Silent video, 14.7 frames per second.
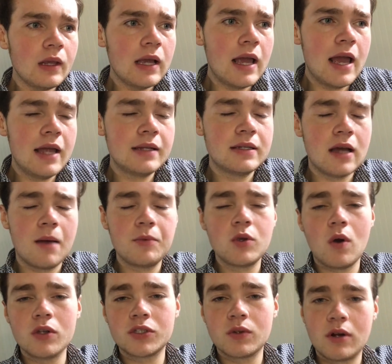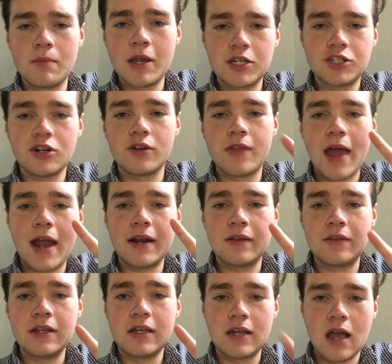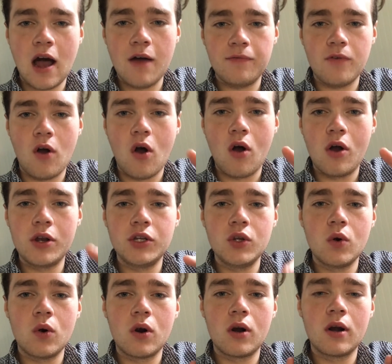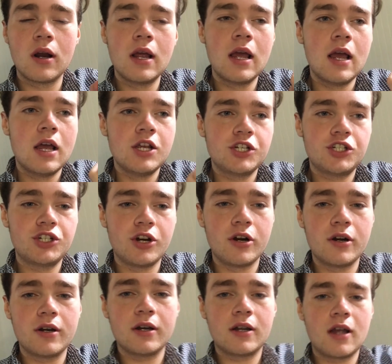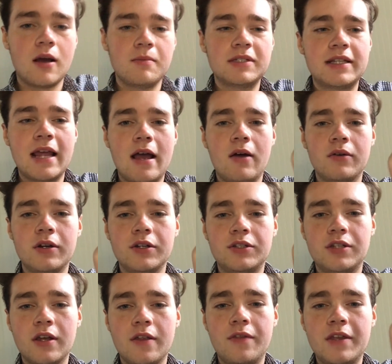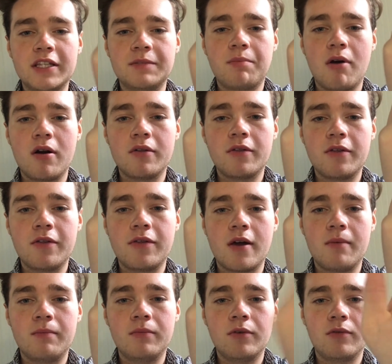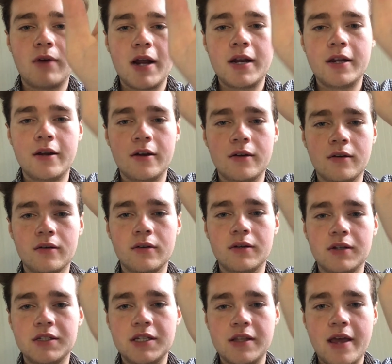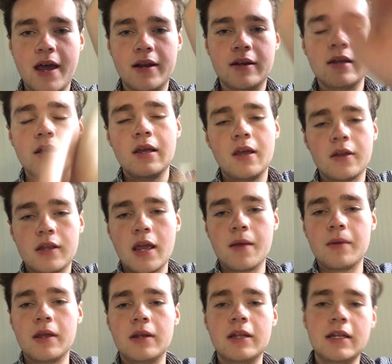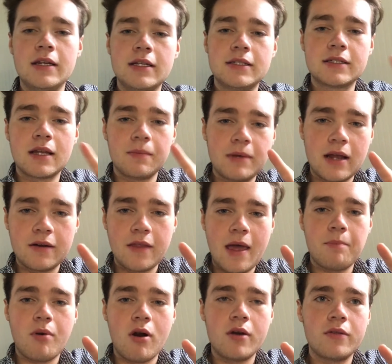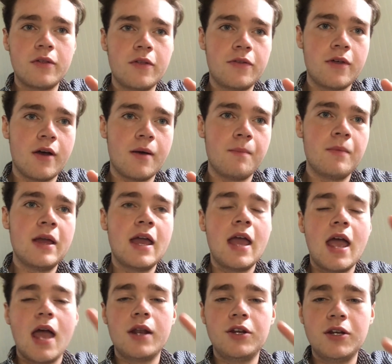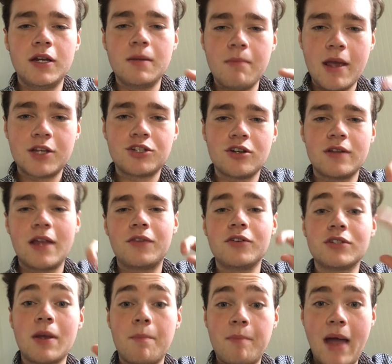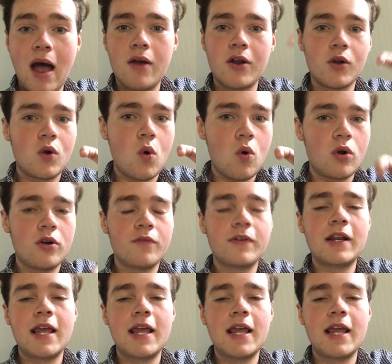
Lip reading: And you also want to make sure that the cuff on your shirt comes down to this part of the thumb right here. You see that? Okay, and it needs to come down to that part of the thumb, and you need to make sure that there's about 1/4 of an